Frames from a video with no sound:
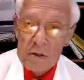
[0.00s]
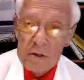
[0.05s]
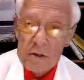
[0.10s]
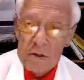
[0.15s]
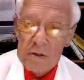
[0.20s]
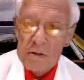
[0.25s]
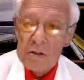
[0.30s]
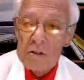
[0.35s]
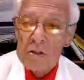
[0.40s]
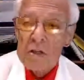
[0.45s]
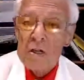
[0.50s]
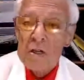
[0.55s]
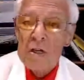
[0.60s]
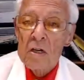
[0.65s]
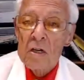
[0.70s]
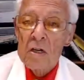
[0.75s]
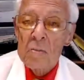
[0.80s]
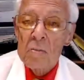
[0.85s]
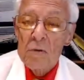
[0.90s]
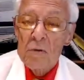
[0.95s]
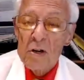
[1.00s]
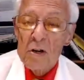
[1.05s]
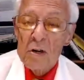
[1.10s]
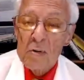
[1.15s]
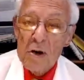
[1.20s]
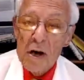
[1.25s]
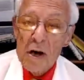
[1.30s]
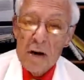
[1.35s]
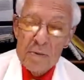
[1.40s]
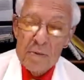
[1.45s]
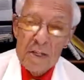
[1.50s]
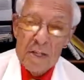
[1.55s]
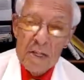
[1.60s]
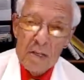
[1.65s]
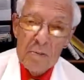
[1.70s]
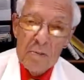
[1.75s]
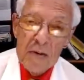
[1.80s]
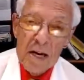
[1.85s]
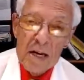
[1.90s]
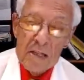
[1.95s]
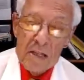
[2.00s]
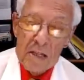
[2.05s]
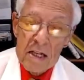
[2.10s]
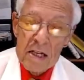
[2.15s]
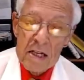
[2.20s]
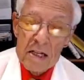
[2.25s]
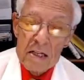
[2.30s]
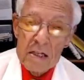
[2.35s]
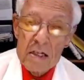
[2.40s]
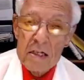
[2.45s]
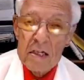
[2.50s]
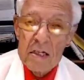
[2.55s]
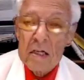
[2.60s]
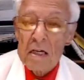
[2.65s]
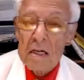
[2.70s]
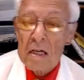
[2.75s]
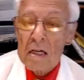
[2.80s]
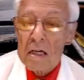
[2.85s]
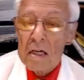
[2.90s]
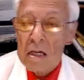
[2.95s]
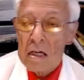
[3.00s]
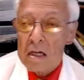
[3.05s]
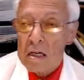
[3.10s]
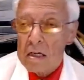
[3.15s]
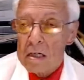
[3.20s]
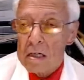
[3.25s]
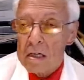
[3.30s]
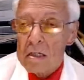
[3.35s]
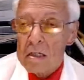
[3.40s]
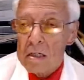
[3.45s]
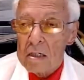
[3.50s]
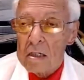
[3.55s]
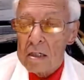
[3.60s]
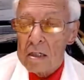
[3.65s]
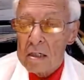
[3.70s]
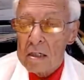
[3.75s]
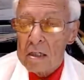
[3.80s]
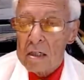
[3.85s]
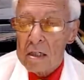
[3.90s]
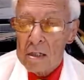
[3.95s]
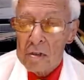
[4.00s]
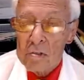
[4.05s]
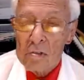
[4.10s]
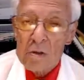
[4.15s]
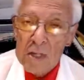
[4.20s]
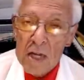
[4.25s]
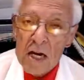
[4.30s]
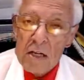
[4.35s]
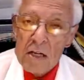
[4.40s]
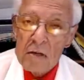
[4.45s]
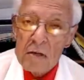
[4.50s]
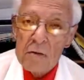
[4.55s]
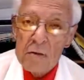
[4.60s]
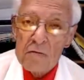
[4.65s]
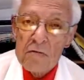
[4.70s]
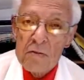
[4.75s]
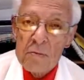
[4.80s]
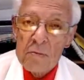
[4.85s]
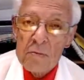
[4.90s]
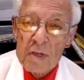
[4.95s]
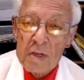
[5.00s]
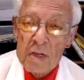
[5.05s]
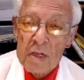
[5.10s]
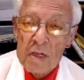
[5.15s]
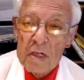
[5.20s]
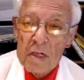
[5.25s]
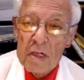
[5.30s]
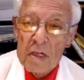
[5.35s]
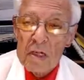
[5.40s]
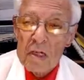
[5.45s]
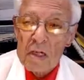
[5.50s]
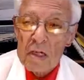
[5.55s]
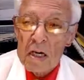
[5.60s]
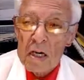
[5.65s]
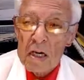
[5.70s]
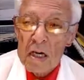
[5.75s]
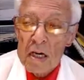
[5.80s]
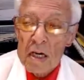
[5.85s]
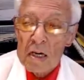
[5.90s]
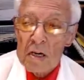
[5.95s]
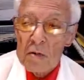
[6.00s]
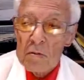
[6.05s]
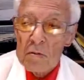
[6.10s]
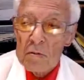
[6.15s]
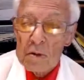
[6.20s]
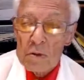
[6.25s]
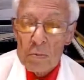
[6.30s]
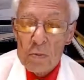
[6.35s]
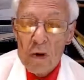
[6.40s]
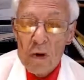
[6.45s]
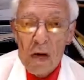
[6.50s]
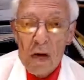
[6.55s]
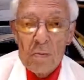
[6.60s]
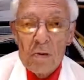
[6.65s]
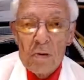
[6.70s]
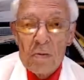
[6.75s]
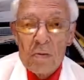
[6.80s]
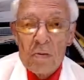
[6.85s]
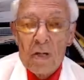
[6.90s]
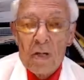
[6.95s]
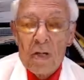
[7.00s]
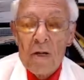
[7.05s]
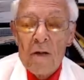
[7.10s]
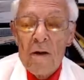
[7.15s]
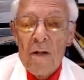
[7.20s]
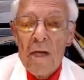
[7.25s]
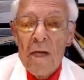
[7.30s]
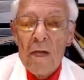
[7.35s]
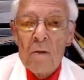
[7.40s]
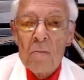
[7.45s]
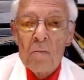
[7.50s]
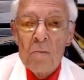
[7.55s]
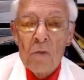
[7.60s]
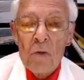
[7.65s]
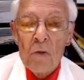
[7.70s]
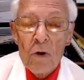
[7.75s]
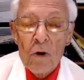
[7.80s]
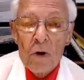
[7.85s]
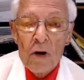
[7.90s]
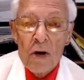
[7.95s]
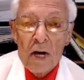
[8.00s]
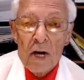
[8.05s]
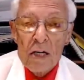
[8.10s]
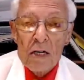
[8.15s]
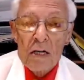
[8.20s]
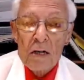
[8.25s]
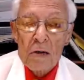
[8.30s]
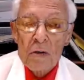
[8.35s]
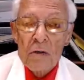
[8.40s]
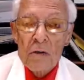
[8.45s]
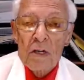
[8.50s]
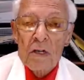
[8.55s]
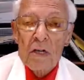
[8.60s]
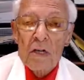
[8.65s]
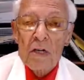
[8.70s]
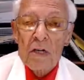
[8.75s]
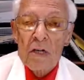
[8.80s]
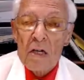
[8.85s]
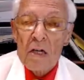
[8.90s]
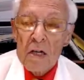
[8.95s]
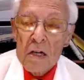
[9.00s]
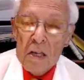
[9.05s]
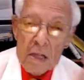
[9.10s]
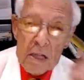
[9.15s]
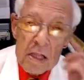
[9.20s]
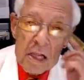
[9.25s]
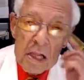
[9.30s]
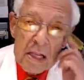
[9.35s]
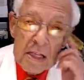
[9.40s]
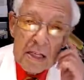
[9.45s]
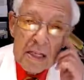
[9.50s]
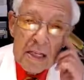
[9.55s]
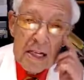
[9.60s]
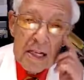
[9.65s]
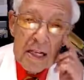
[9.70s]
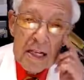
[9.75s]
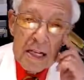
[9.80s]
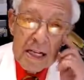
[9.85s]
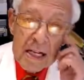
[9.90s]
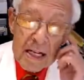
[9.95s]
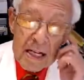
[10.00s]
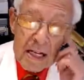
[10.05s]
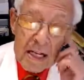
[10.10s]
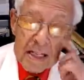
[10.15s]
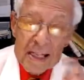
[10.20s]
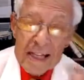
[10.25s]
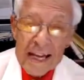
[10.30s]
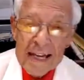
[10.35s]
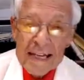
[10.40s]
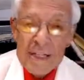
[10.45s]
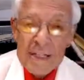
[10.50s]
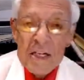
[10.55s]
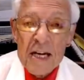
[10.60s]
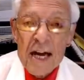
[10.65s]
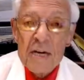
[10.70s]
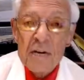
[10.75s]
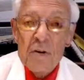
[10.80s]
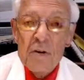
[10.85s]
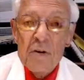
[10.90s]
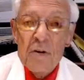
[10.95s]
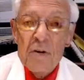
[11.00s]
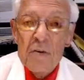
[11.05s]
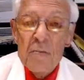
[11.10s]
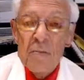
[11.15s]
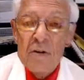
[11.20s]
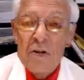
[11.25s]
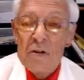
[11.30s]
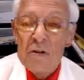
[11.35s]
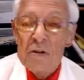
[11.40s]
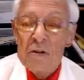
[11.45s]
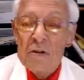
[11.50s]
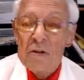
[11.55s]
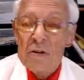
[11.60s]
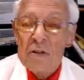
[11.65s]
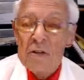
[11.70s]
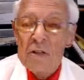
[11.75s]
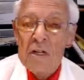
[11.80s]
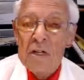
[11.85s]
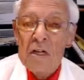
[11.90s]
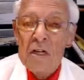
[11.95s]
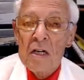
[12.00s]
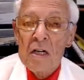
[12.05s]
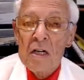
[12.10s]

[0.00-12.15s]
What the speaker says: sugars pretty rapidly back then, it was accurate for me. And it was probably more accurate than the less accurate meters